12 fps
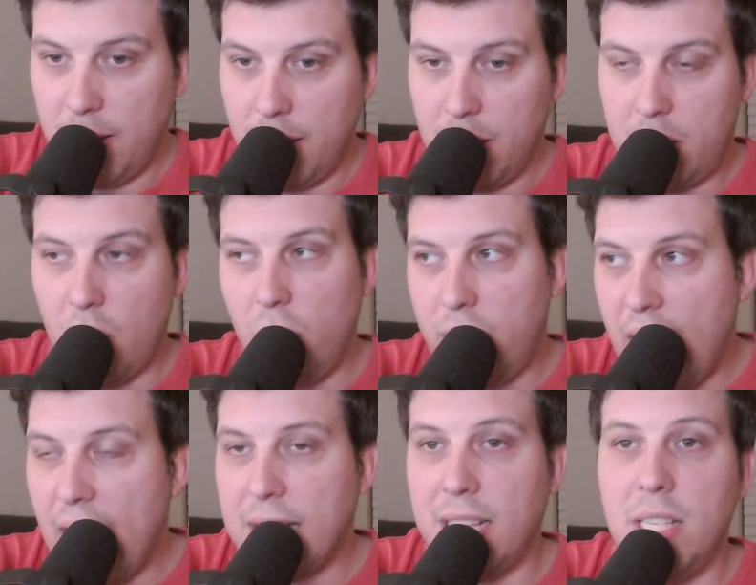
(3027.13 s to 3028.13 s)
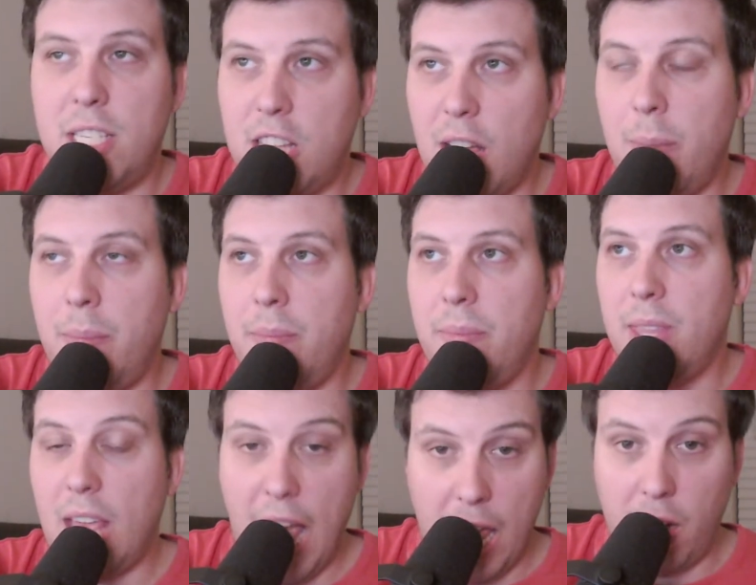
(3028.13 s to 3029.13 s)
So yes,
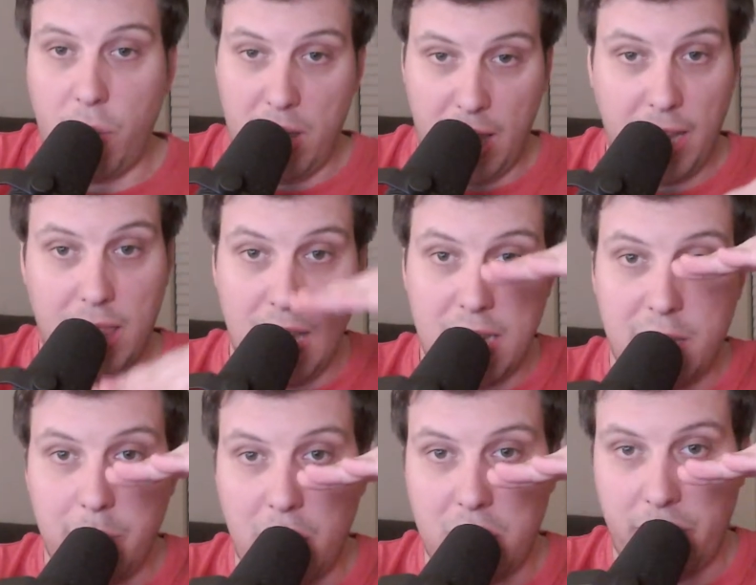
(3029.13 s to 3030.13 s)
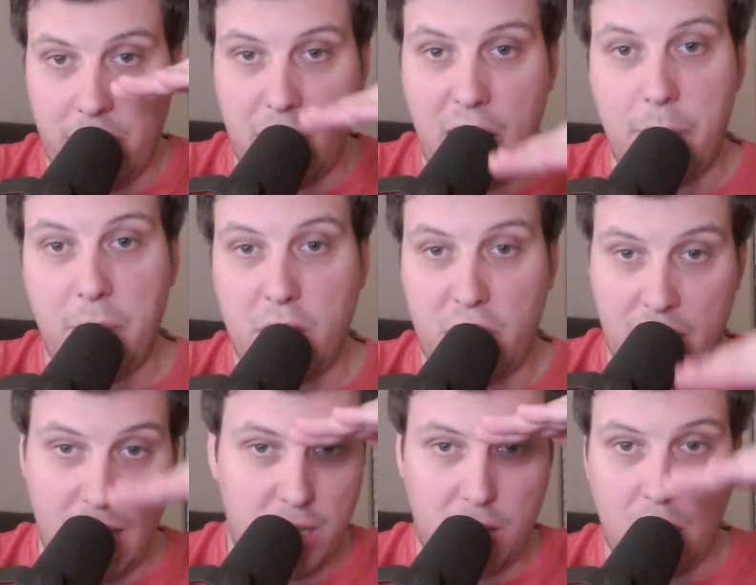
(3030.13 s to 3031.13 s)
I agree. Like this much of the damage
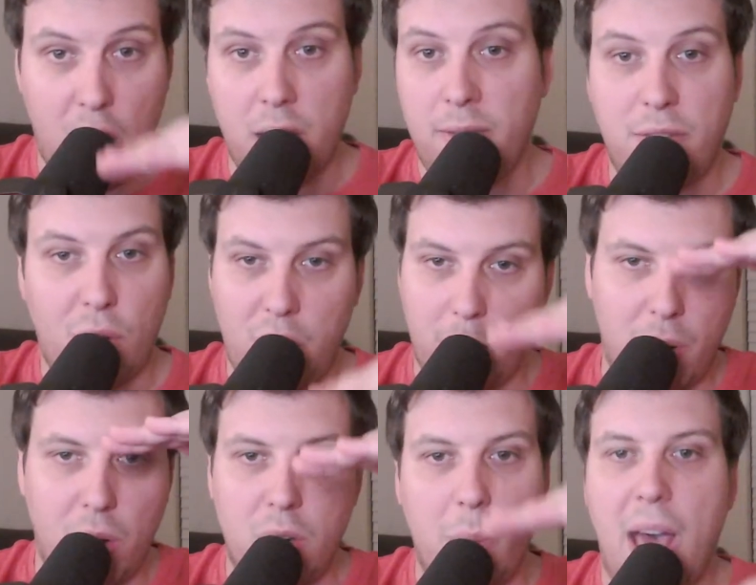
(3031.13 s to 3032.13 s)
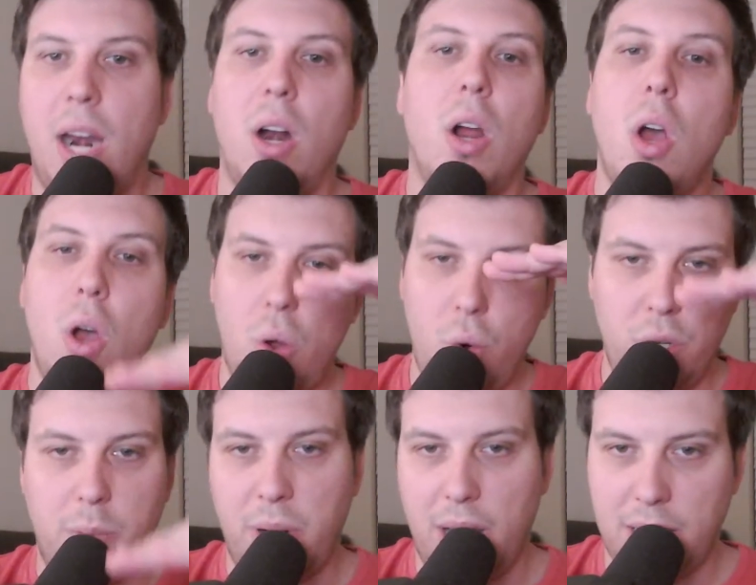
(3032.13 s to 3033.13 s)
is unavoidable no matter who
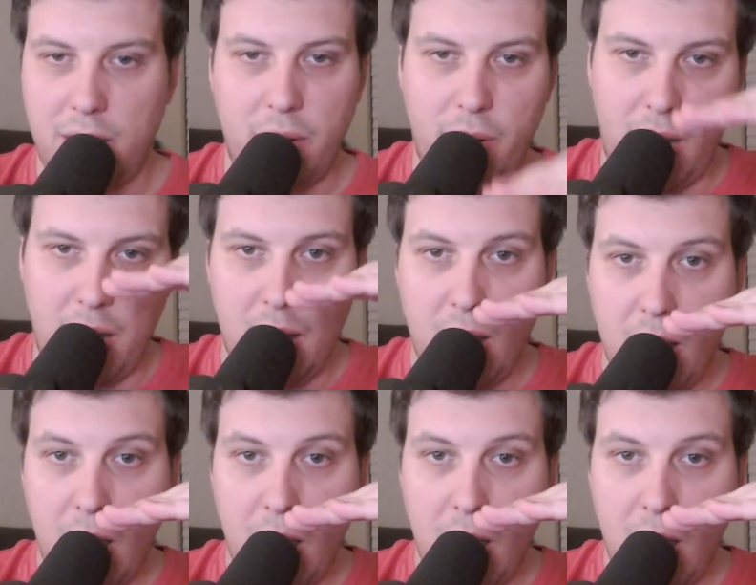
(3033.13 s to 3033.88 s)
is president, right?